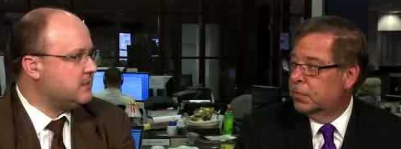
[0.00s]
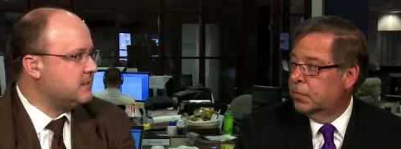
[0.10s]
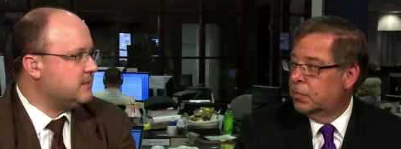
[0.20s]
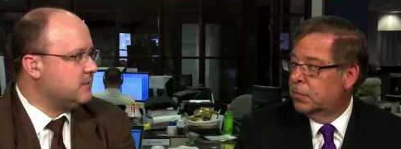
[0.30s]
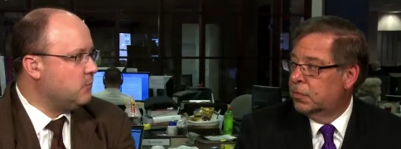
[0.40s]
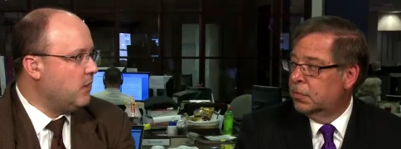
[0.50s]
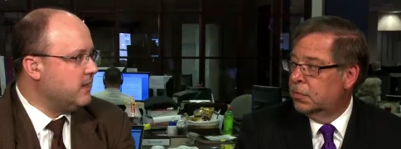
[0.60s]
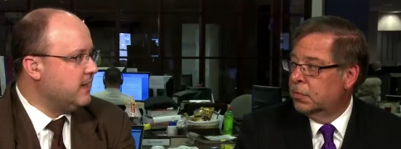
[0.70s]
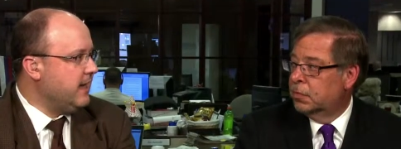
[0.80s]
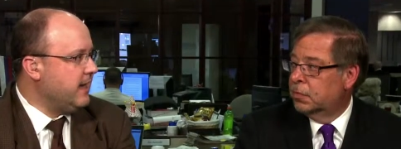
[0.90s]
Speaker 1: is this
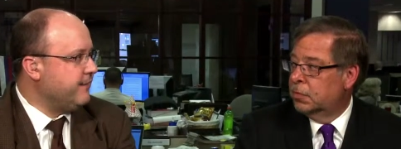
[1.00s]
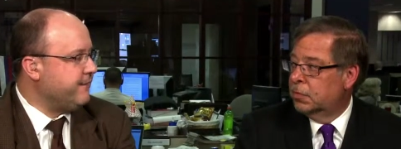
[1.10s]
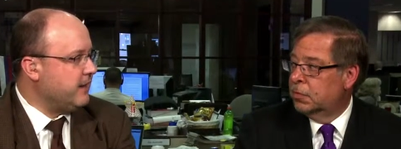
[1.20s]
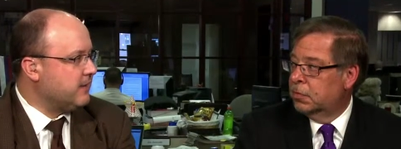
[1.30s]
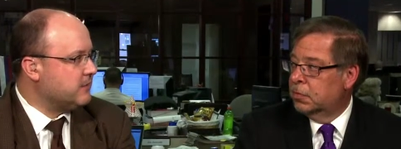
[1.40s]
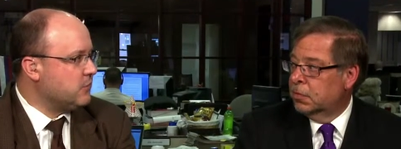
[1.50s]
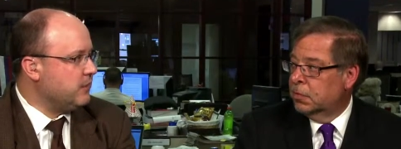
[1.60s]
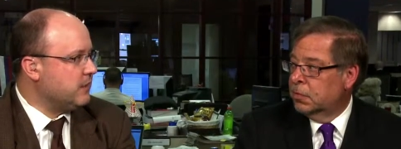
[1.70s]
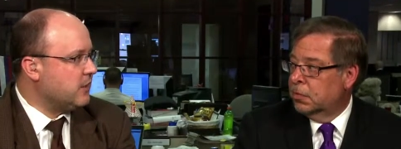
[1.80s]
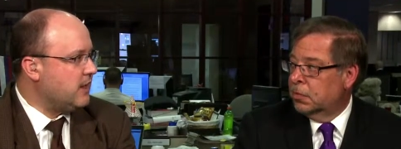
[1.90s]
one day affair is
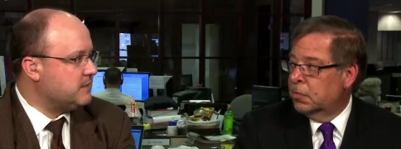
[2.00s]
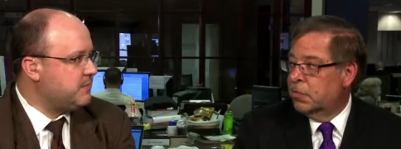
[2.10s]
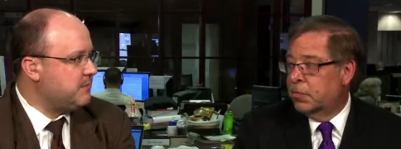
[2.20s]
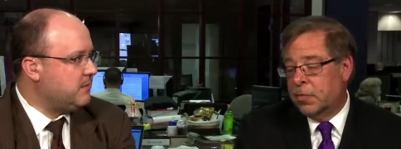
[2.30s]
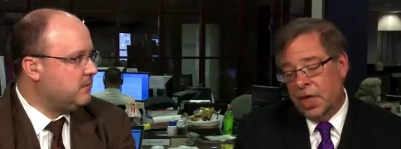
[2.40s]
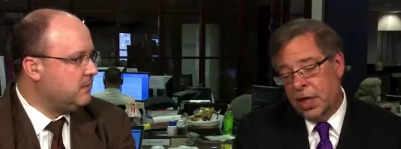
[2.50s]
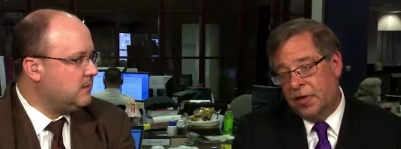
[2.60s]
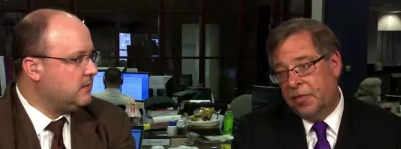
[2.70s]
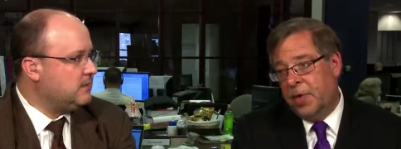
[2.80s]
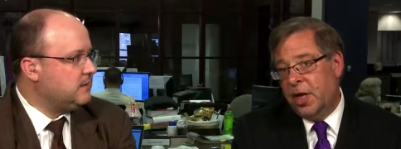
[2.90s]
going to cost people? Well, the
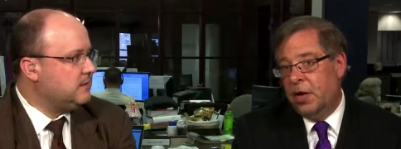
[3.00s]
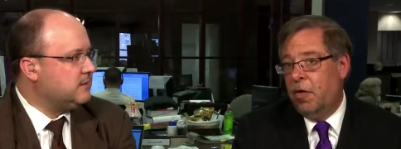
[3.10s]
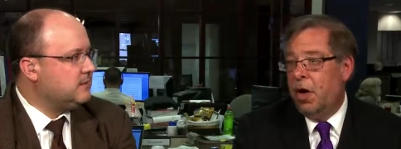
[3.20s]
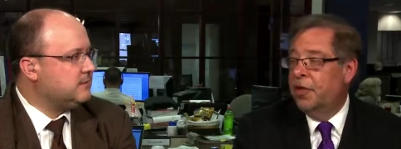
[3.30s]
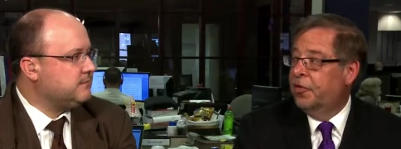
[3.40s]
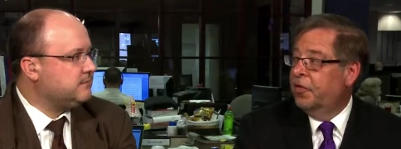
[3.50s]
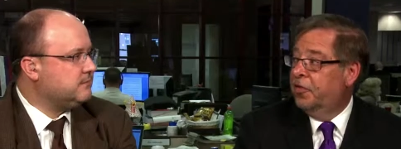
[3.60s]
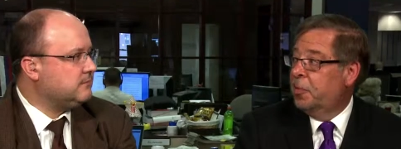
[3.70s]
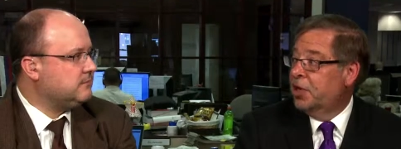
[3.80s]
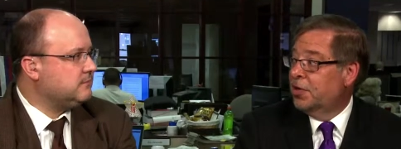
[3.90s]
Speaker 2: estimated cost of
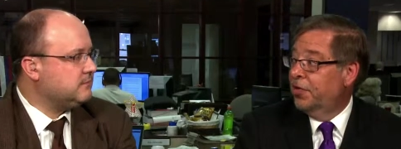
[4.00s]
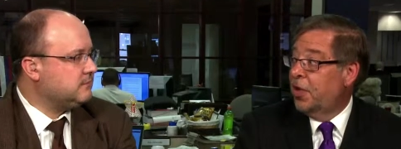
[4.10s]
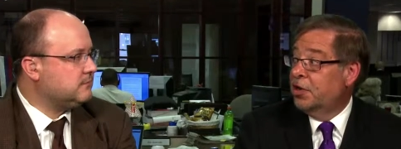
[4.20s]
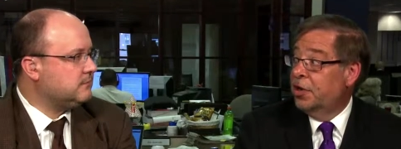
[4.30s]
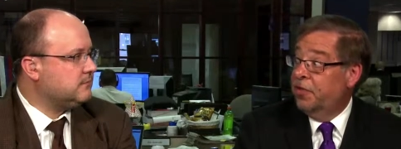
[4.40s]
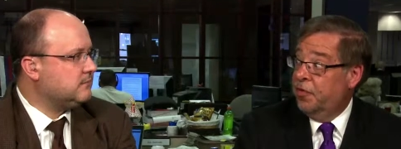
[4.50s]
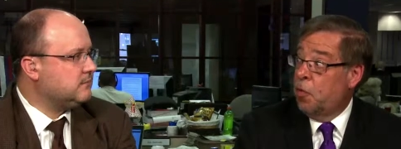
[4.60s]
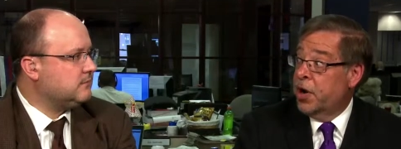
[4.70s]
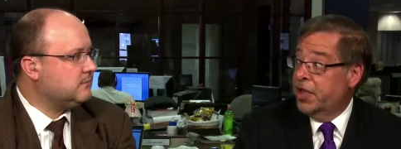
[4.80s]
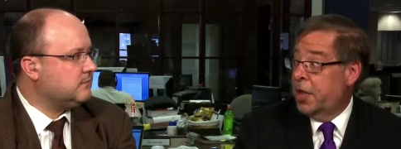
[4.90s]
a special session is
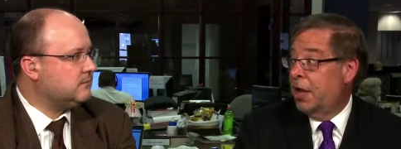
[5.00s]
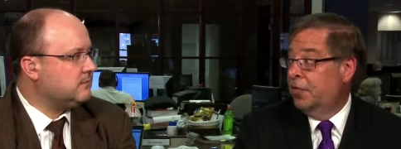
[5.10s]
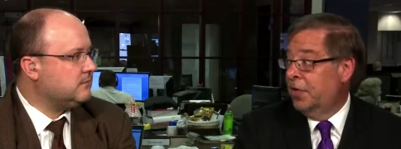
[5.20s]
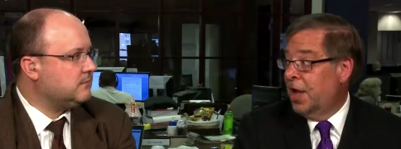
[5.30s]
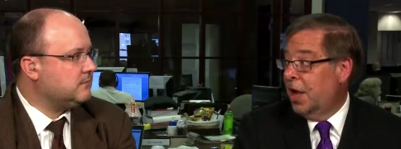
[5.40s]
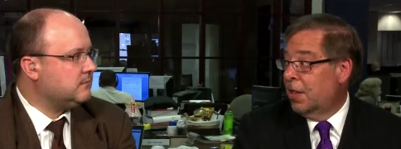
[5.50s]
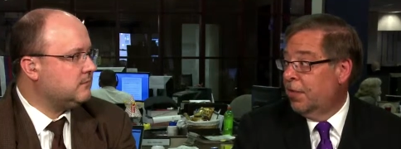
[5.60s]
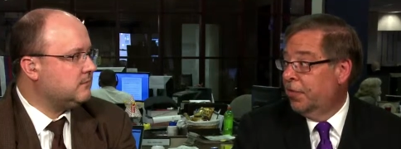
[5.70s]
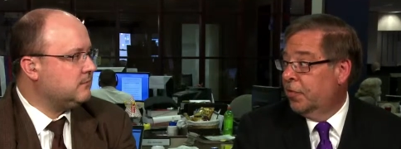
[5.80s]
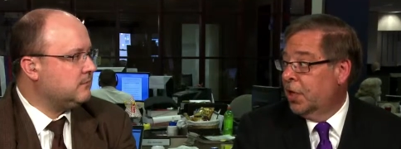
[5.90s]
forty thousand
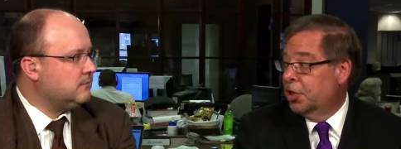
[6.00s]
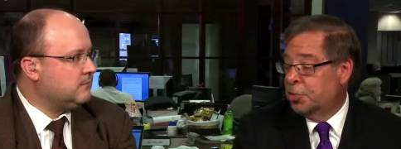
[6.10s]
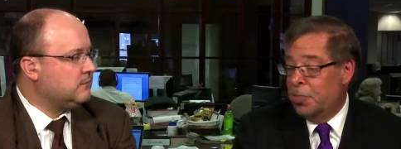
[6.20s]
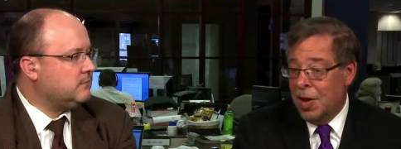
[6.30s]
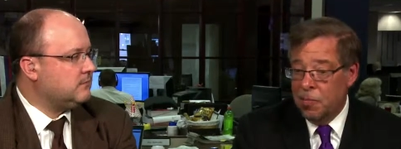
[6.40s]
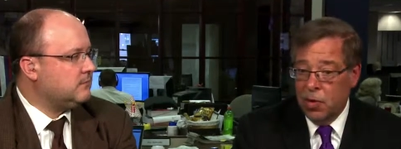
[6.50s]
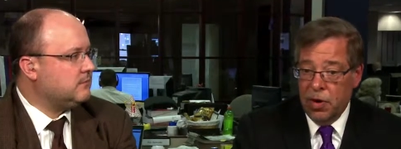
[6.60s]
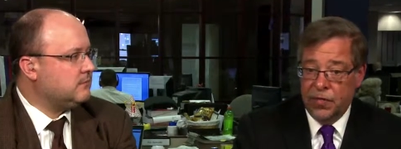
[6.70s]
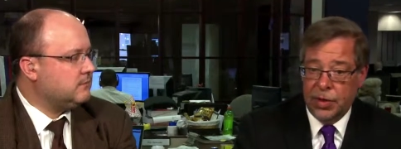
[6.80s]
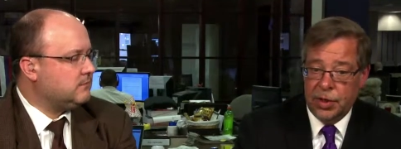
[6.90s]
dollars. Each
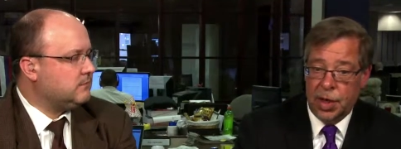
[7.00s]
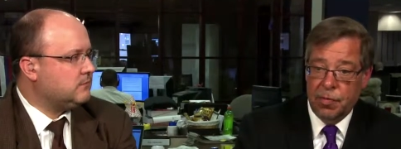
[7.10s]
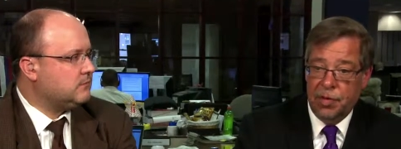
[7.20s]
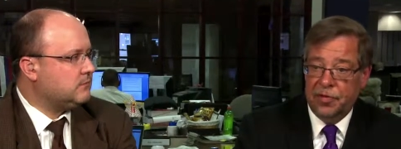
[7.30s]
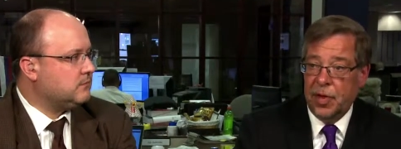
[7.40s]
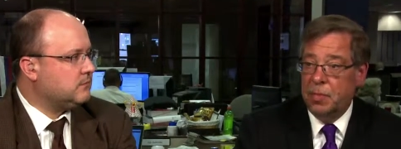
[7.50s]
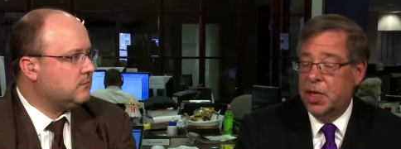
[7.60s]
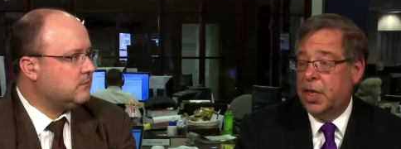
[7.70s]
member of the General Assembly